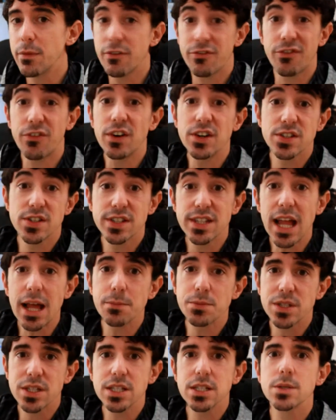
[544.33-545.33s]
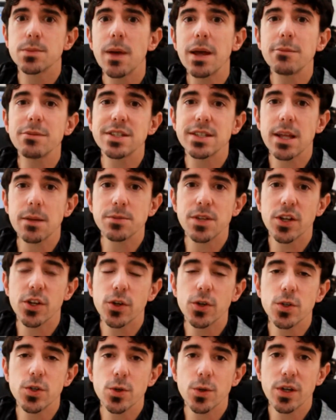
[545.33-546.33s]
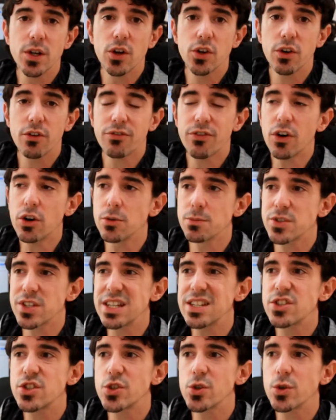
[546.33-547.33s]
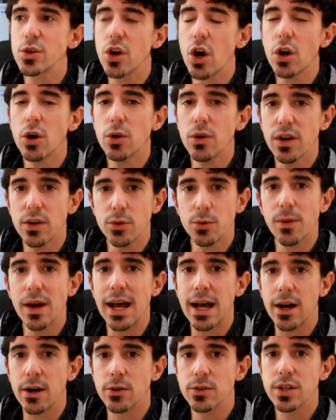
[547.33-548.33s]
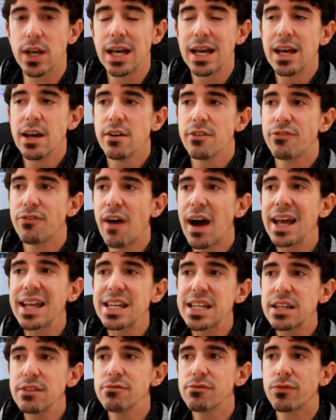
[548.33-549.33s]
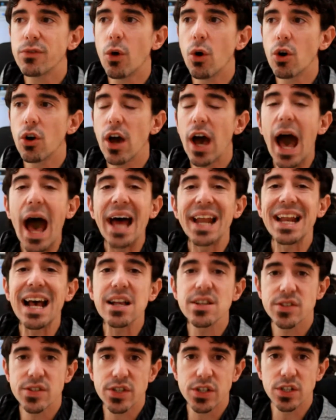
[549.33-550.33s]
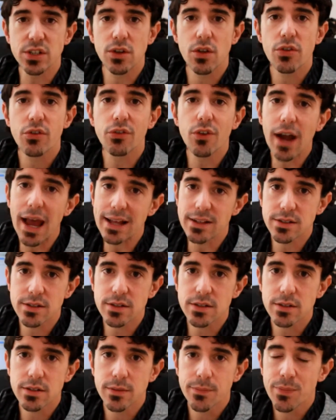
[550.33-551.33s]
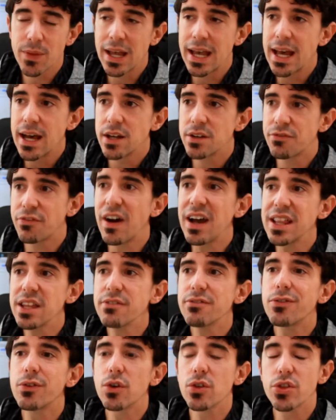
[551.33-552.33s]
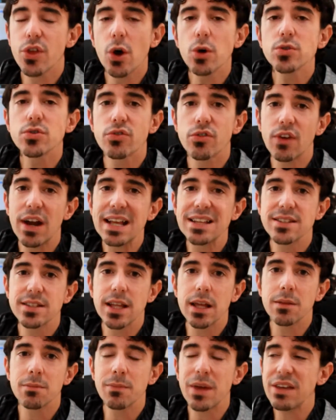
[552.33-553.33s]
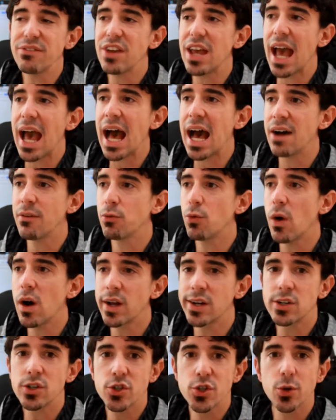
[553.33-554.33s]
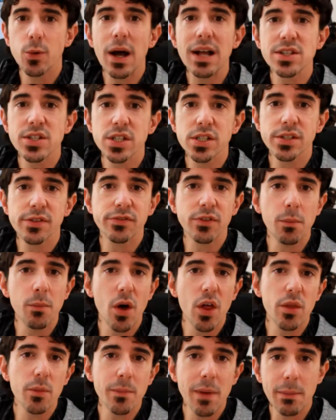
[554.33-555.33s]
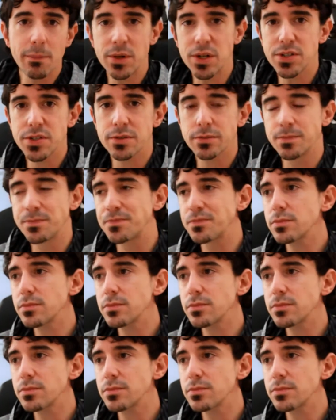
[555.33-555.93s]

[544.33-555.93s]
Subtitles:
first steps, these baby steps that you're doing on your forums, is to go around finding for unanswered threads, and finding for those threads that maybe have 1 or 2 answers from other members.